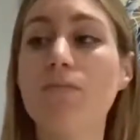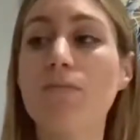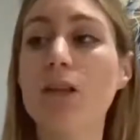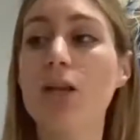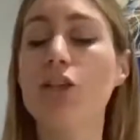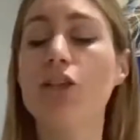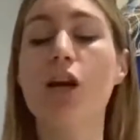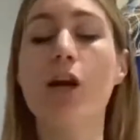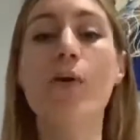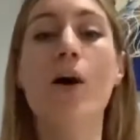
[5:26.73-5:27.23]

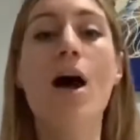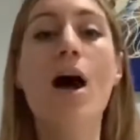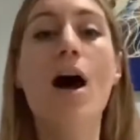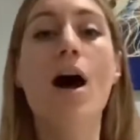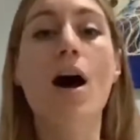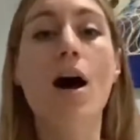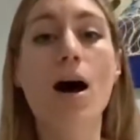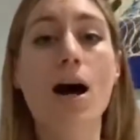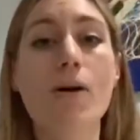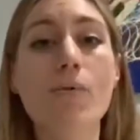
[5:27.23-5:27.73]
So
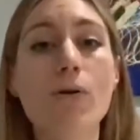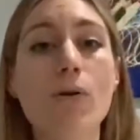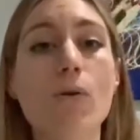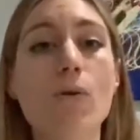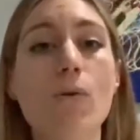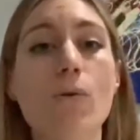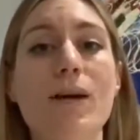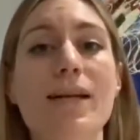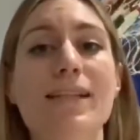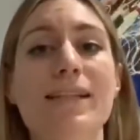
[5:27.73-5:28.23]
I would
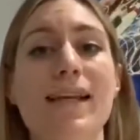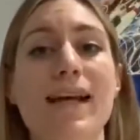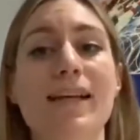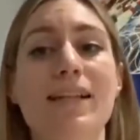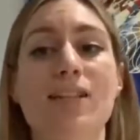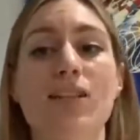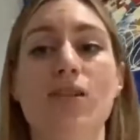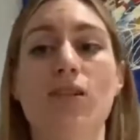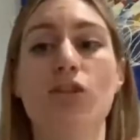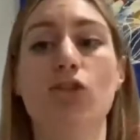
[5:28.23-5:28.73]
always
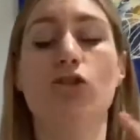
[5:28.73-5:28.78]
say